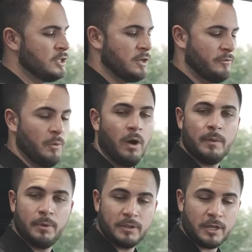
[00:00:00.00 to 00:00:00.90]
So if you
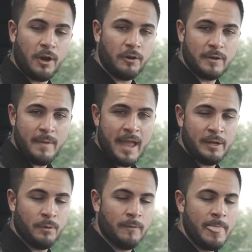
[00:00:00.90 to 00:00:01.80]
want to put the car into
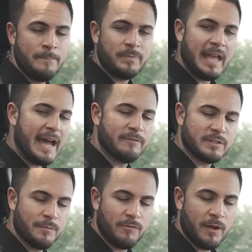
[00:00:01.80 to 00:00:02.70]
manual, have
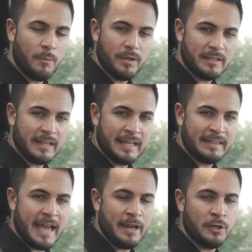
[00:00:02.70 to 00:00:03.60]
some fun with it
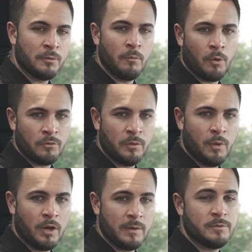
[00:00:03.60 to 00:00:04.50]
like that, you're more than
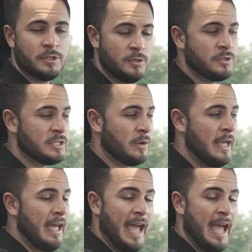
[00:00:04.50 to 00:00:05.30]
welcome to do so.